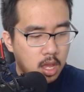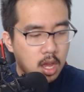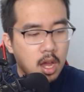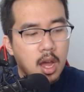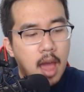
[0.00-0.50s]

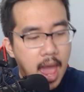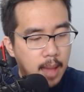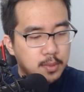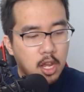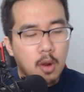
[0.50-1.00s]

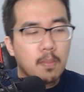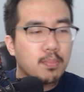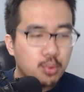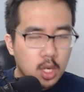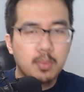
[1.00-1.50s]
apps that are
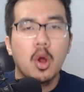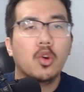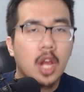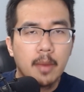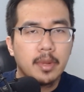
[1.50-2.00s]

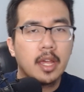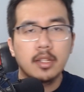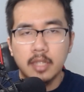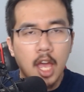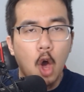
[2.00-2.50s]
pre-programmed in
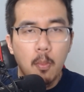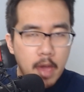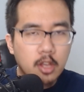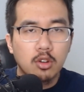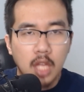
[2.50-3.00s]
to help
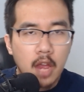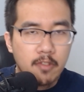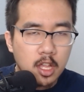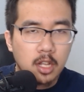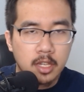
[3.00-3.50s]
make your life a
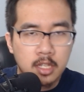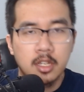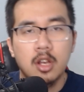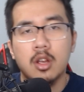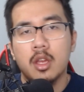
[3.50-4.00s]
little
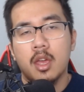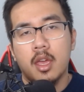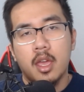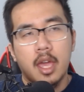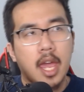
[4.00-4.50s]
easier.
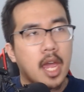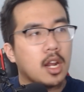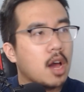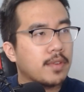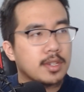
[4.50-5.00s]
And
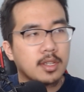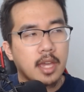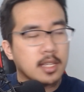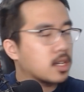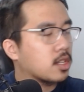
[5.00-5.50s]
obviously it
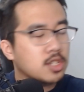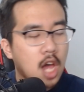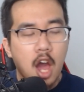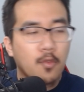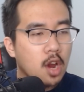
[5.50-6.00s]
has the
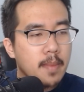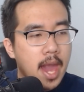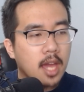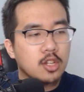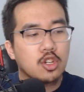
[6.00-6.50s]
software
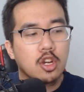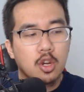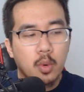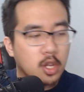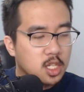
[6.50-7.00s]
manager,
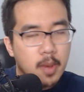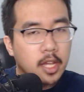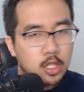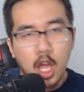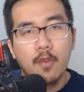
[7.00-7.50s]
where you expect the
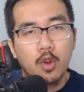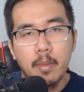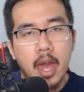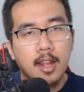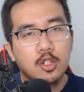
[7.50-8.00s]
software
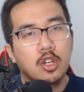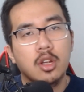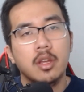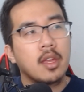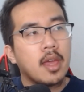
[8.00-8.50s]
manager.
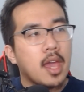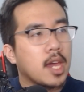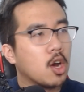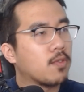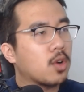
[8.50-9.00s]
And
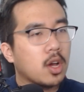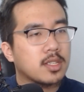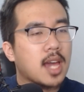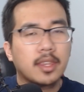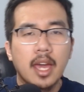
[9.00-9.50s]
overall it's
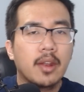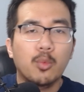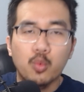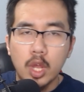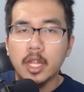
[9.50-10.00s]
got that
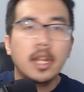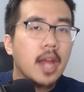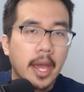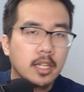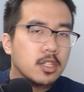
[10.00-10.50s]

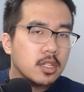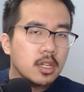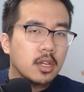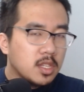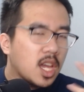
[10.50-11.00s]

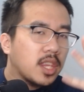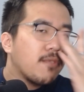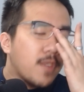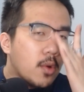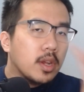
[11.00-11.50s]

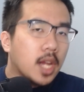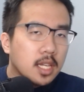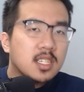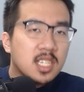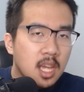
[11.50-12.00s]
very nice
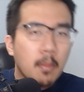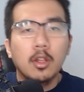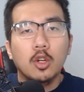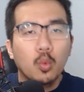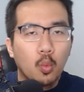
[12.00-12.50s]

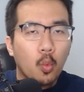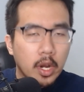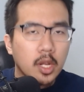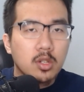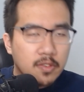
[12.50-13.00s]
similar
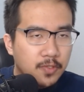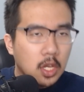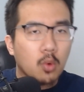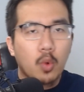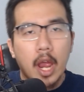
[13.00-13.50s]
Windows feel,
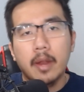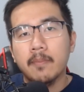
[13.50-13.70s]
right?